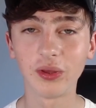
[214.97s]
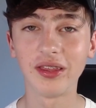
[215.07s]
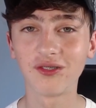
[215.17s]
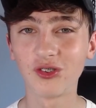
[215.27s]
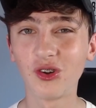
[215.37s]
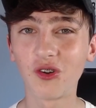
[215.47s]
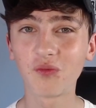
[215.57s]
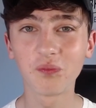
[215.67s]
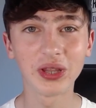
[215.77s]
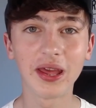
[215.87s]
he's
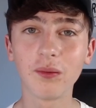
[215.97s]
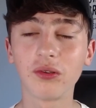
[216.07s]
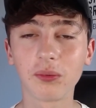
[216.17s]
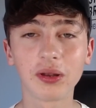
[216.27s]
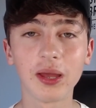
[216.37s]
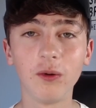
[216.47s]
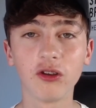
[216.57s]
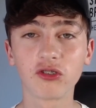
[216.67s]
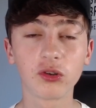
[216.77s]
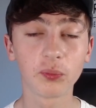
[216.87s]
not been able to play
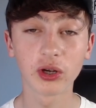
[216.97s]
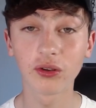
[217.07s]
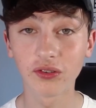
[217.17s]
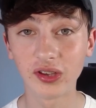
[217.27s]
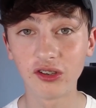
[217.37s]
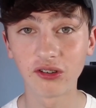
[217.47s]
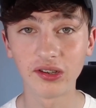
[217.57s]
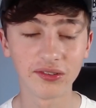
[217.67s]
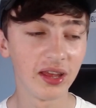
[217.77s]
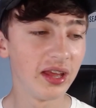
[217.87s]
much because of injuries.